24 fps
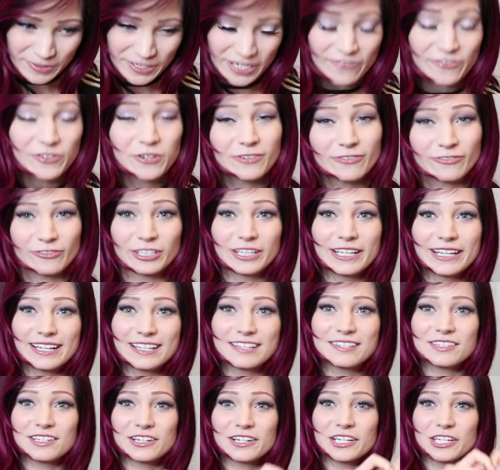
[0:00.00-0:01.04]
But if you're really
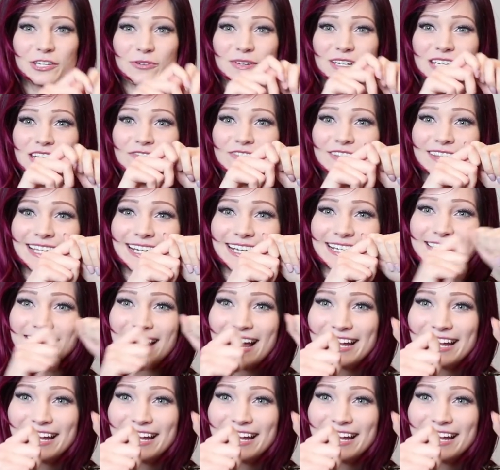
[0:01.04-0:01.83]
concerned, you can even like